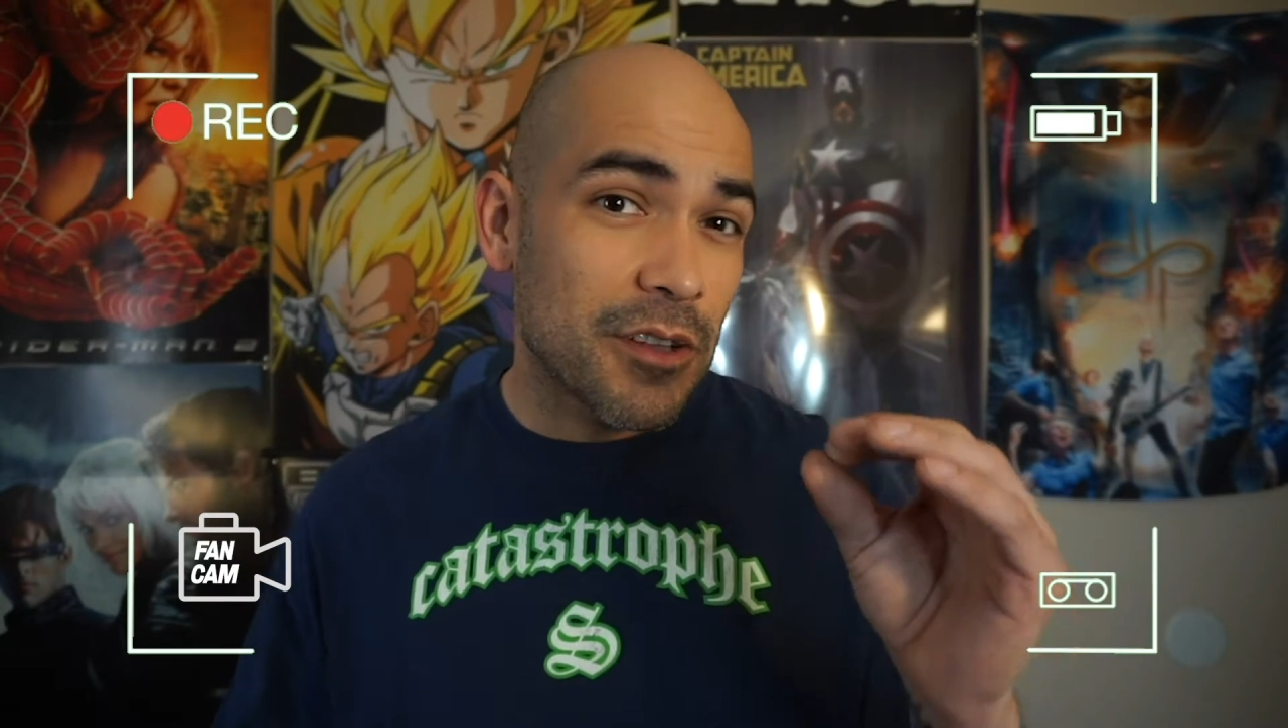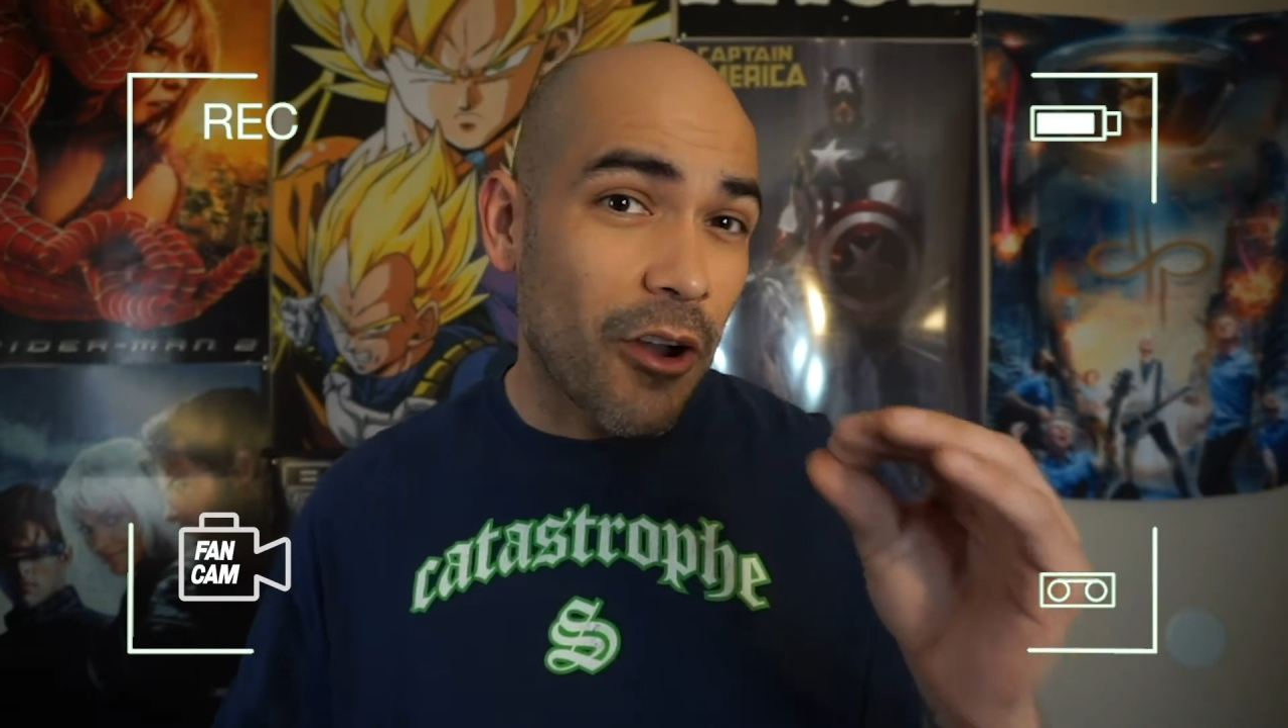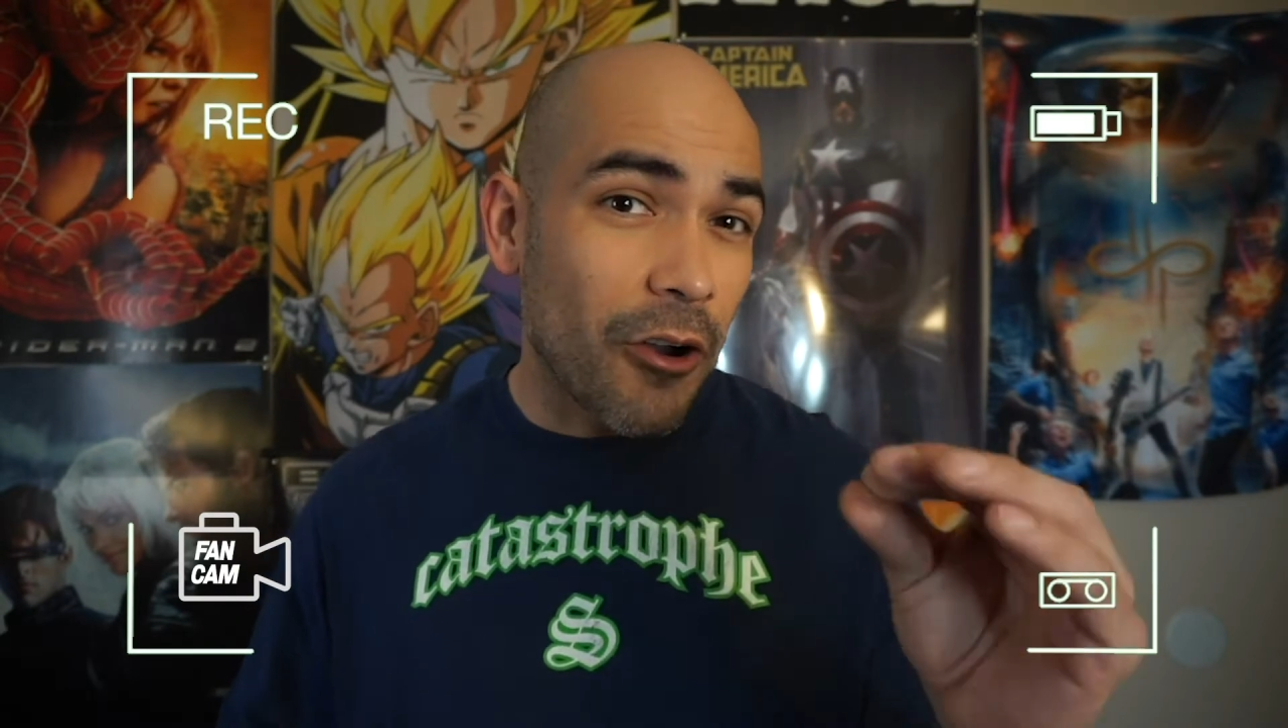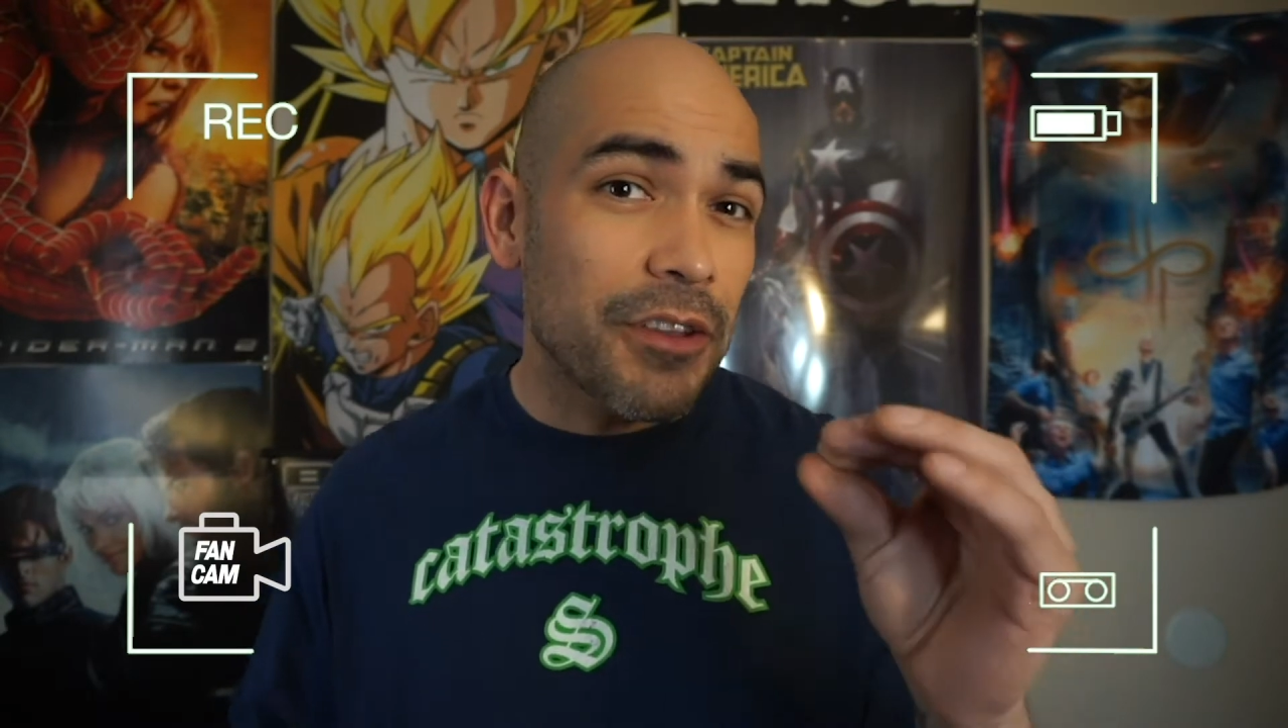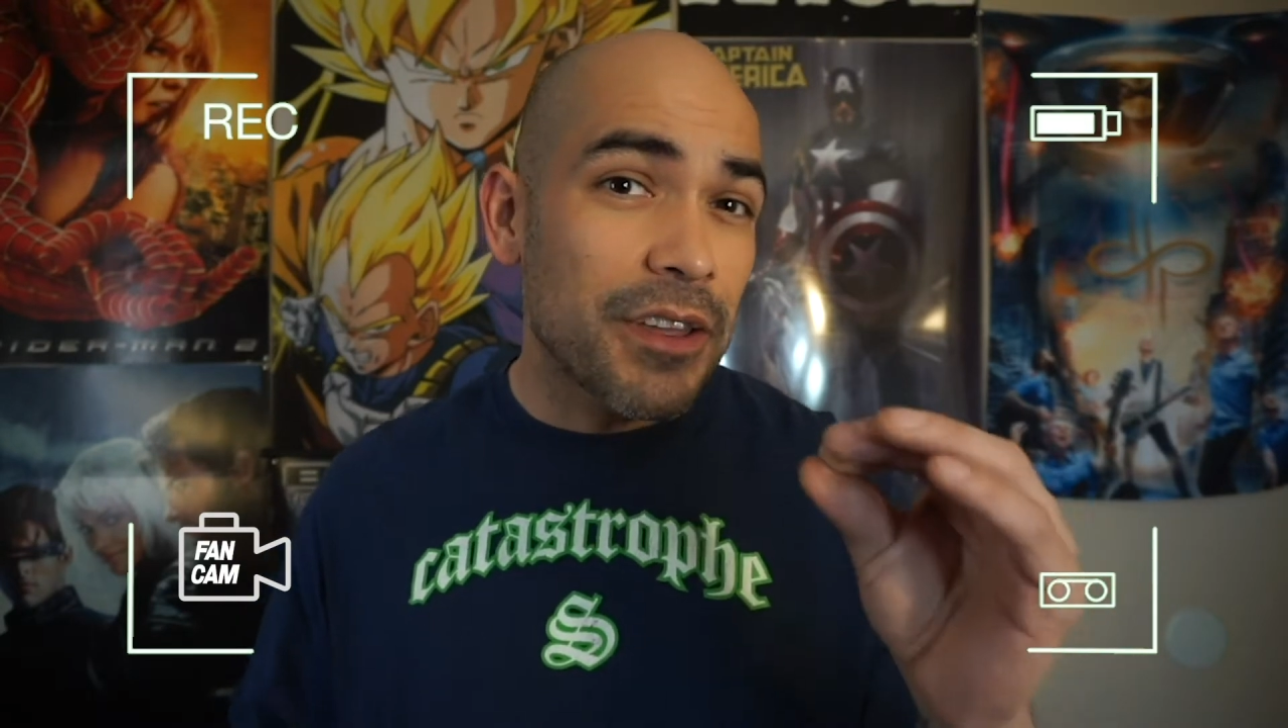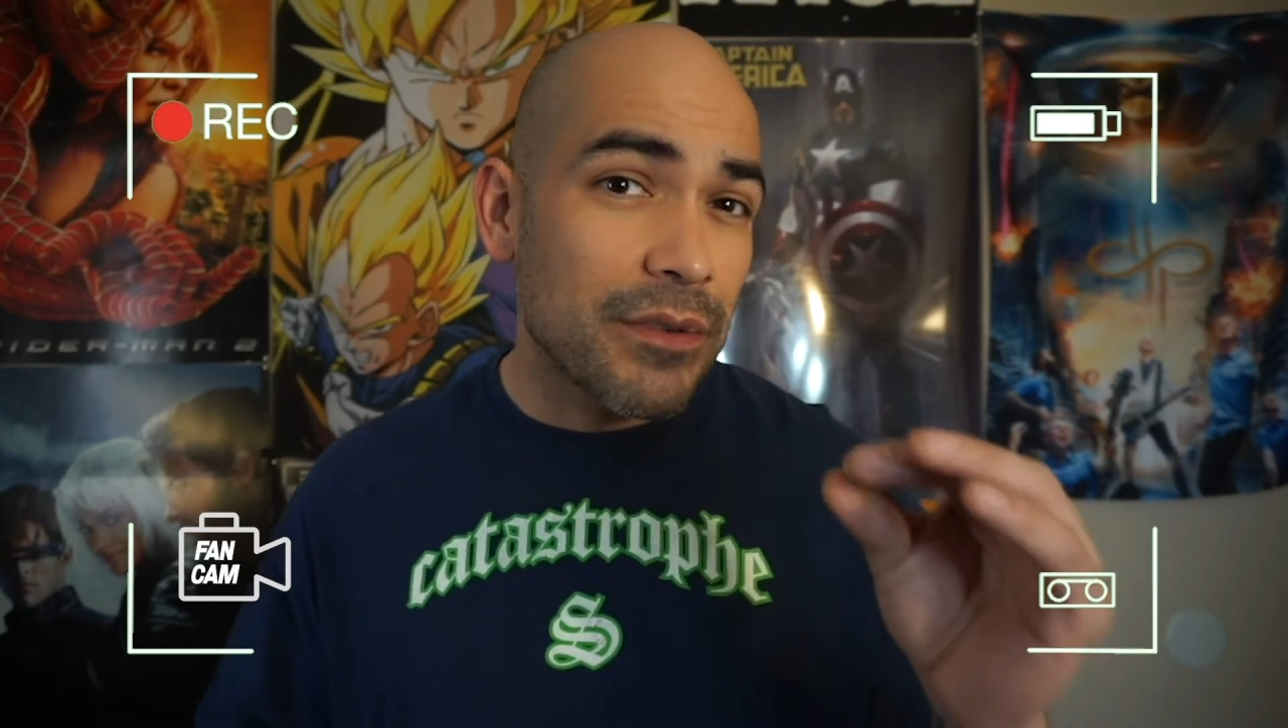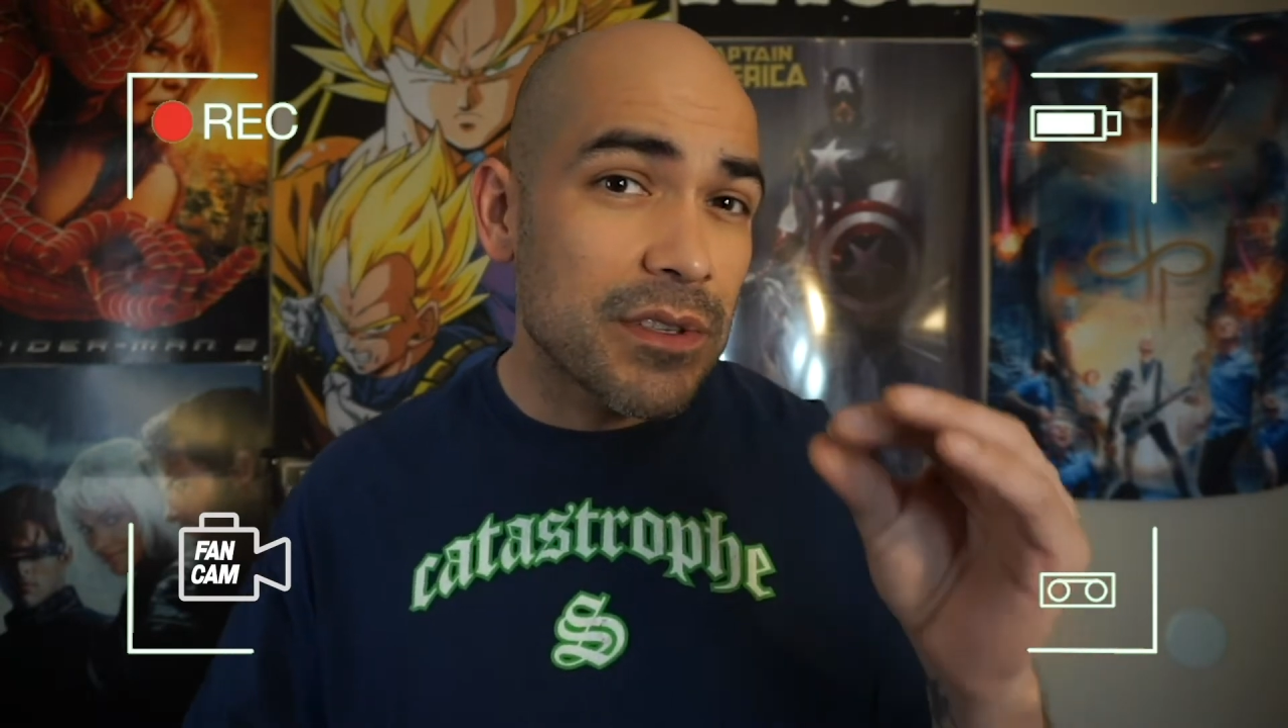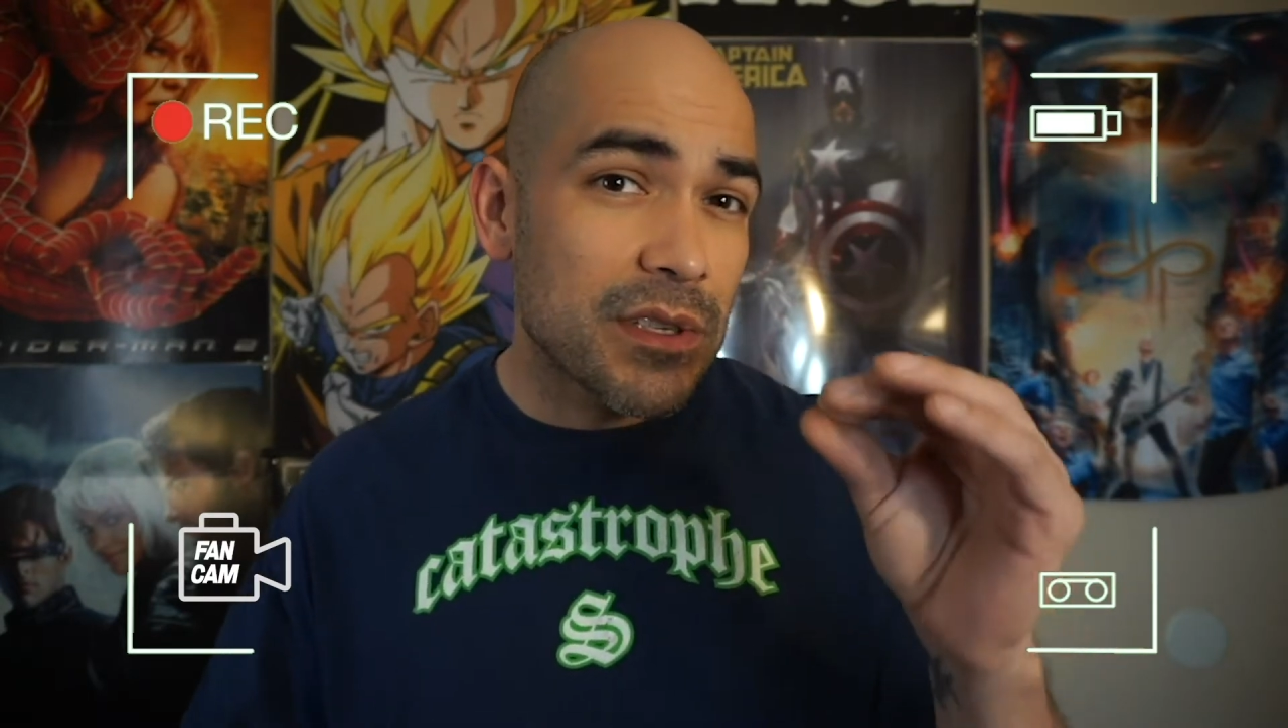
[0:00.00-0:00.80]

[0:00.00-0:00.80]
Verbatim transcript: are given